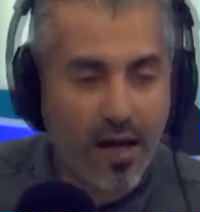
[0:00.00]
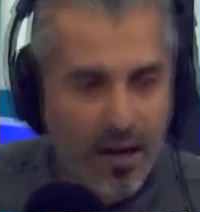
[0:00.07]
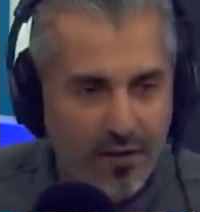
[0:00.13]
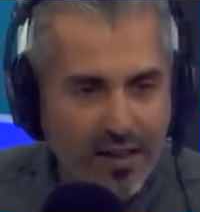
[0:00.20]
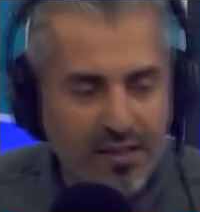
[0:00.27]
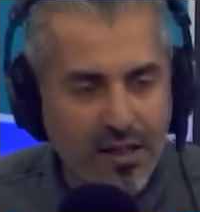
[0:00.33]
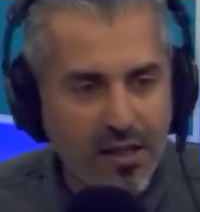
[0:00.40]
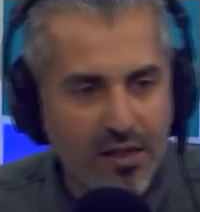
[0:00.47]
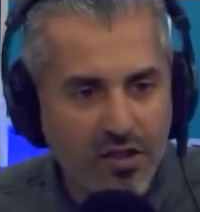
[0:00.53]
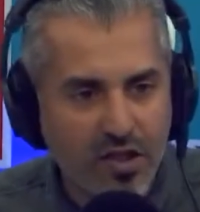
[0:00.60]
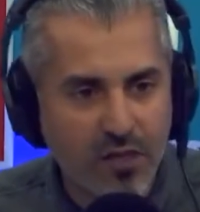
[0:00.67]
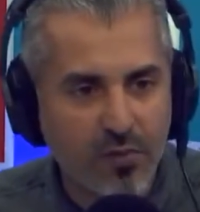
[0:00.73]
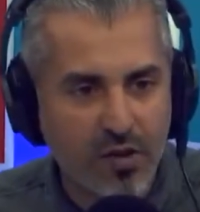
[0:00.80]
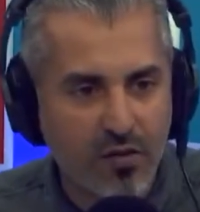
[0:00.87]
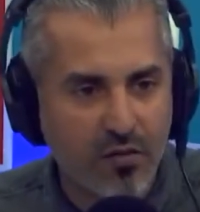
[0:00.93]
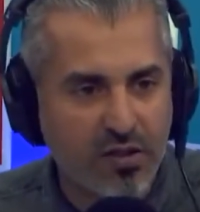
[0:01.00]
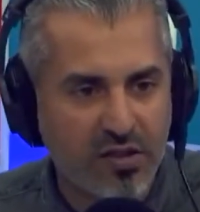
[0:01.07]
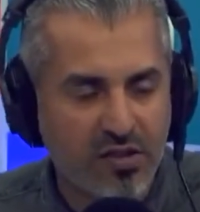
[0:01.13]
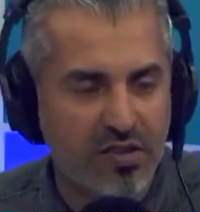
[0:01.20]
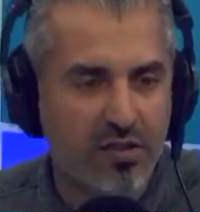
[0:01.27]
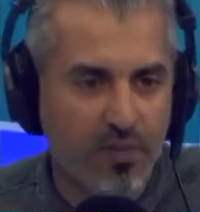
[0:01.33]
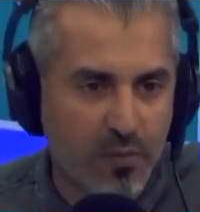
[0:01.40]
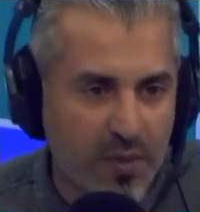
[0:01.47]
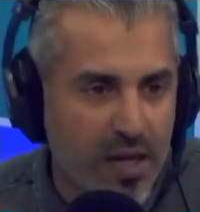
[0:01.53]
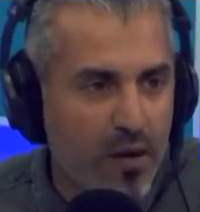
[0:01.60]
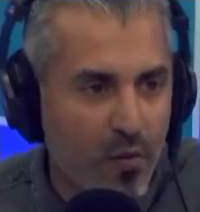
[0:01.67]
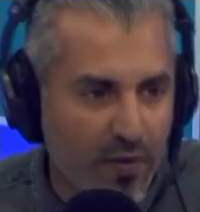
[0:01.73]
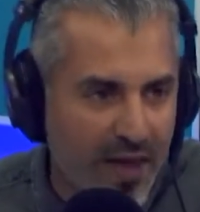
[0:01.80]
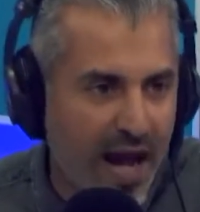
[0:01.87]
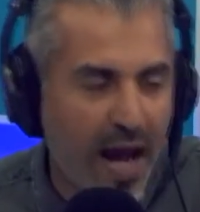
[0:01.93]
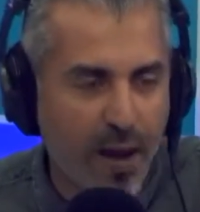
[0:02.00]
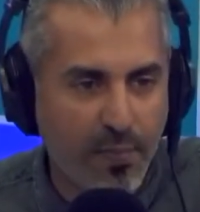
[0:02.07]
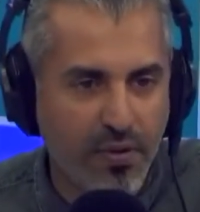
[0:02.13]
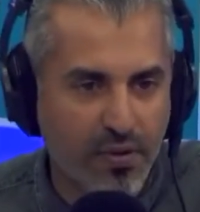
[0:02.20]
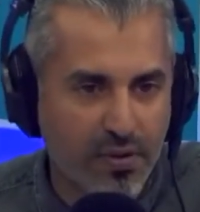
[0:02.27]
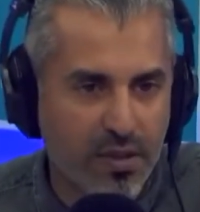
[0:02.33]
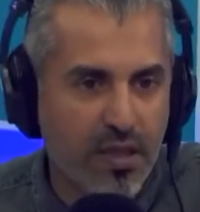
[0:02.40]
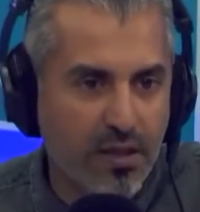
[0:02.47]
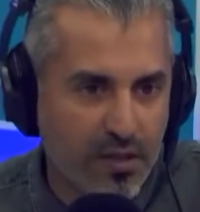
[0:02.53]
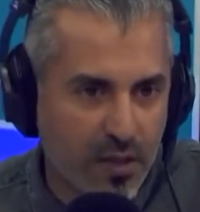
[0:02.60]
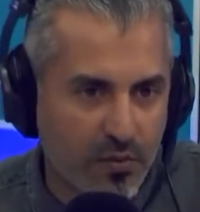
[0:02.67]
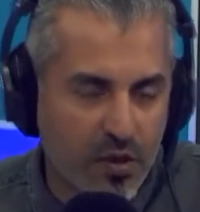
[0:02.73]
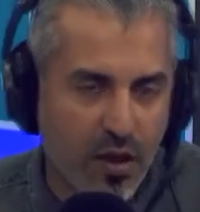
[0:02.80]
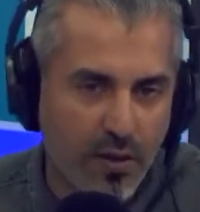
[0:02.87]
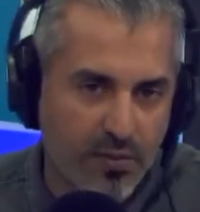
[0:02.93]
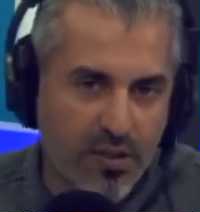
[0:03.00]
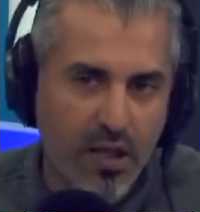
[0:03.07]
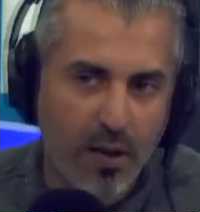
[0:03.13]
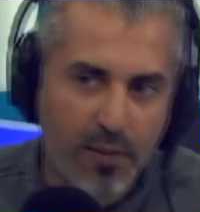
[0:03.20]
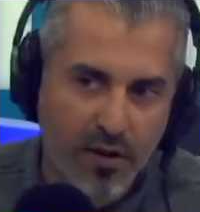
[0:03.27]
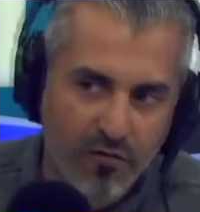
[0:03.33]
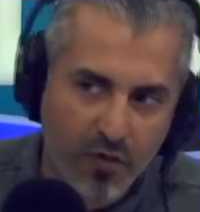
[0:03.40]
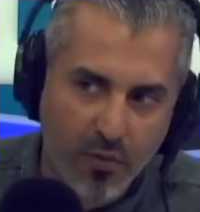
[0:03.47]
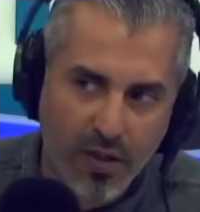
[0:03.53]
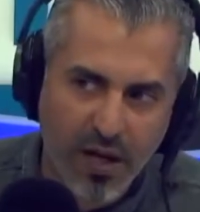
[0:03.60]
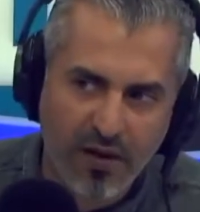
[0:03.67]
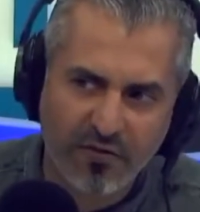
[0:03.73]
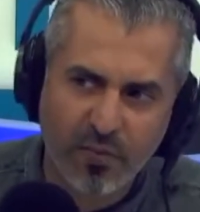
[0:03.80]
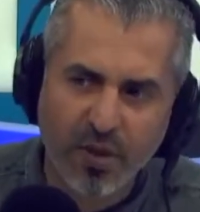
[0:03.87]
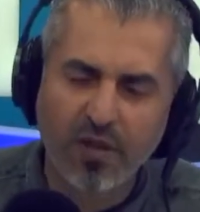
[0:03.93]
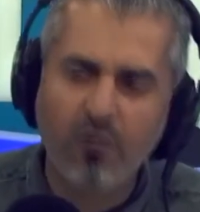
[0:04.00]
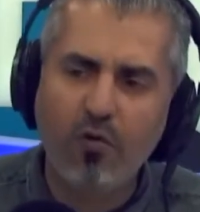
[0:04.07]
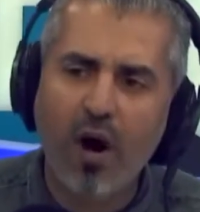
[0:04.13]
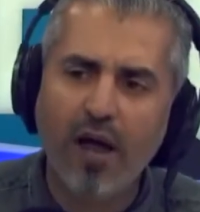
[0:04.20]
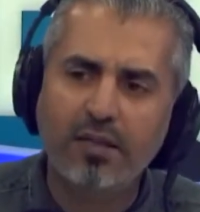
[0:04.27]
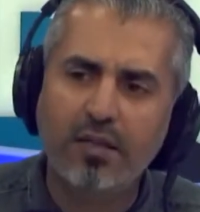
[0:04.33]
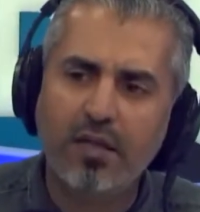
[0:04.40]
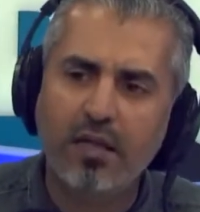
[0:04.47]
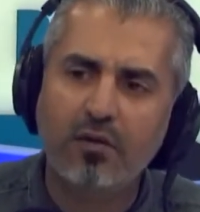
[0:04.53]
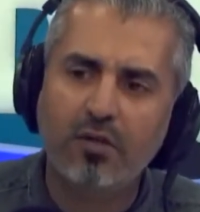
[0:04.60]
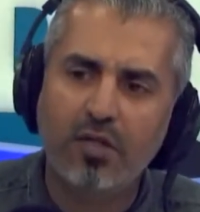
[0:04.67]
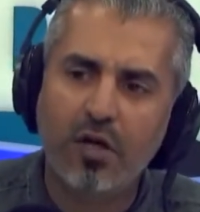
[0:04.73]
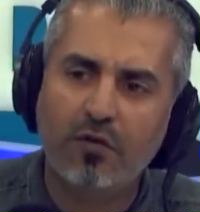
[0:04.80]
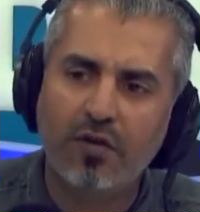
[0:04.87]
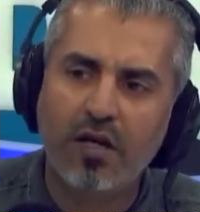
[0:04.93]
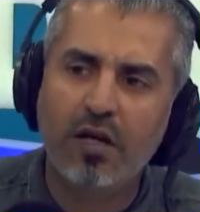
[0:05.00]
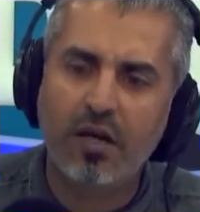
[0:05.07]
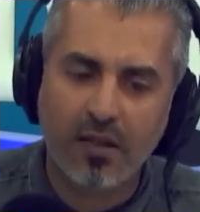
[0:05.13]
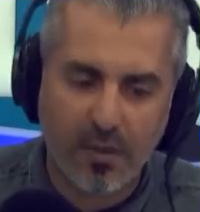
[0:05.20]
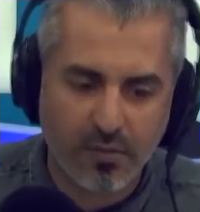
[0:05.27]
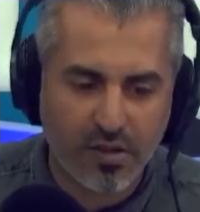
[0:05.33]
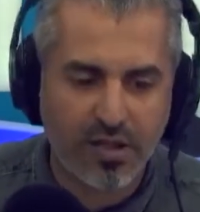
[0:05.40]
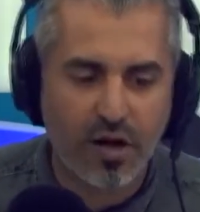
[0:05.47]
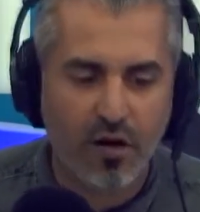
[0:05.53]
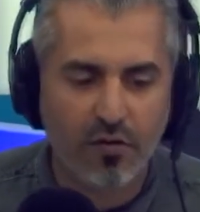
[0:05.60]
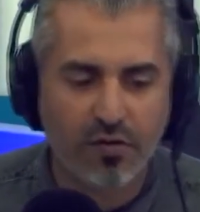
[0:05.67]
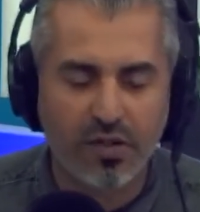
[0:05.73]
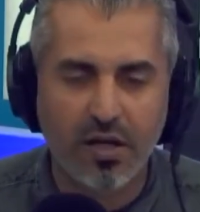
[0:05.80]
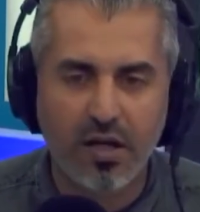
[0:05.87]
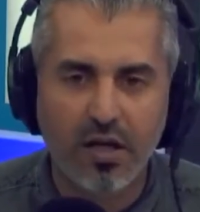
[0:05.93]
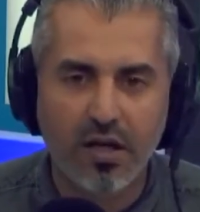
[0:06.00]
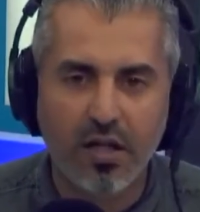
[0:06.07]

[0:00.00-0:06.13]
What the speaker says: And that's a legitimate criticism when that happens, sometimes coming from the left. But the right are guilty of it themselves.